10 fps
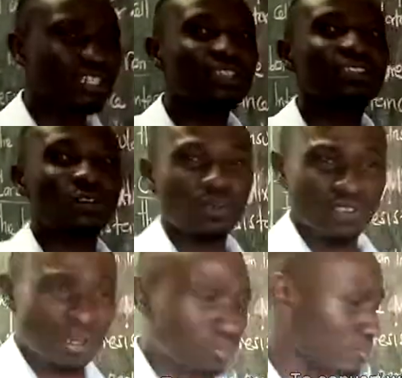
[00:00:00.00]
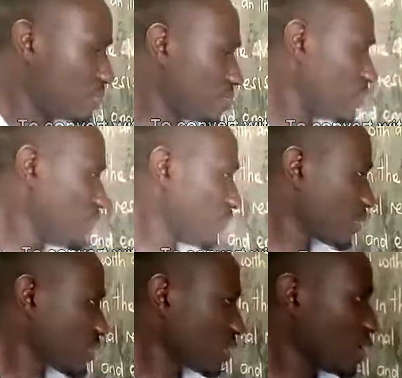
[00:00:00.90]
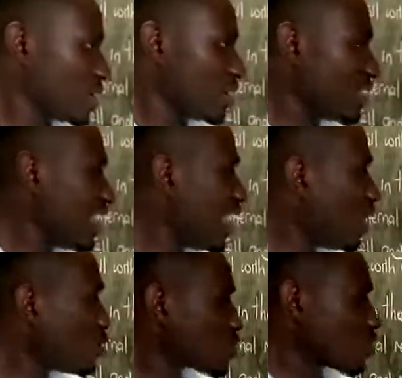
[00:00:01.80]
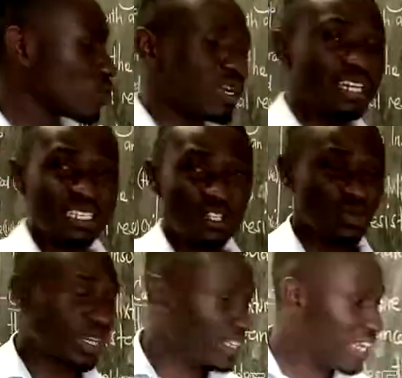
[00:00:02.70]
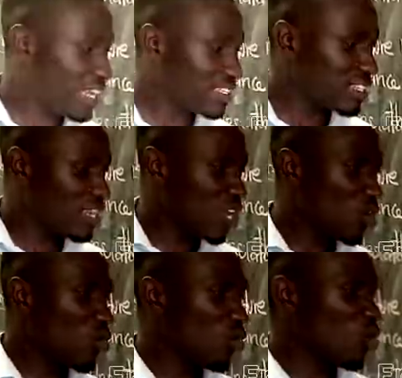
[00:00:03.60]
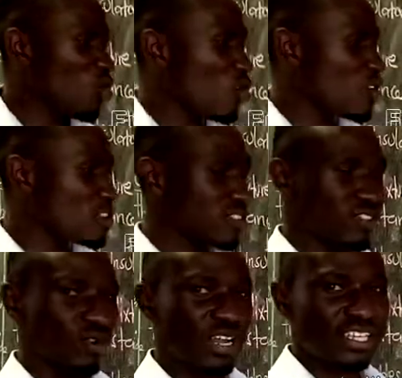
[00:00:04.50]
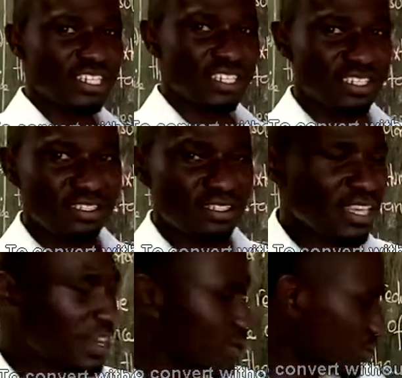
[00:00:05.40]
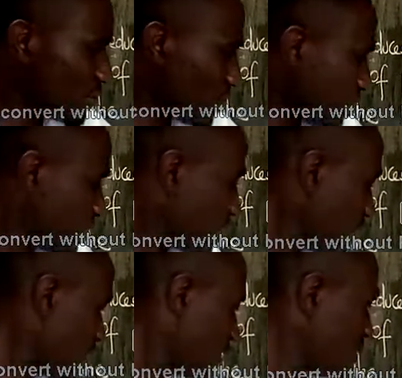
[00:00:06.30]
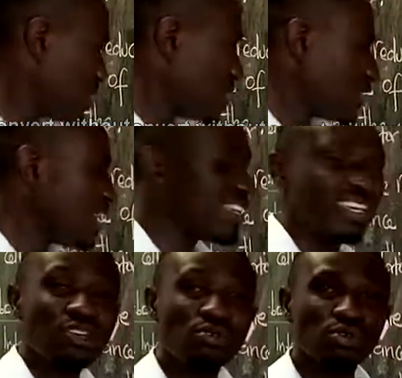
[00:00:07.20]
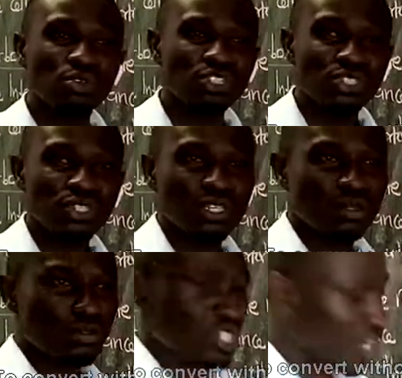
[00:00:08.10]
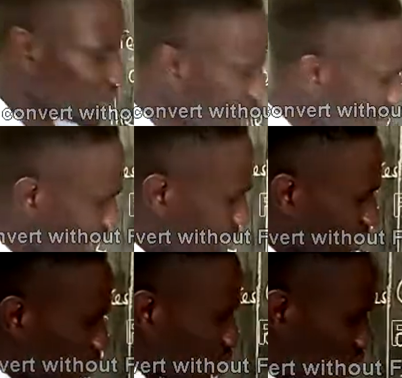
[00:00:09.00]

through them. They are also known as accumulators or storage cells. They include, we shall look at what we call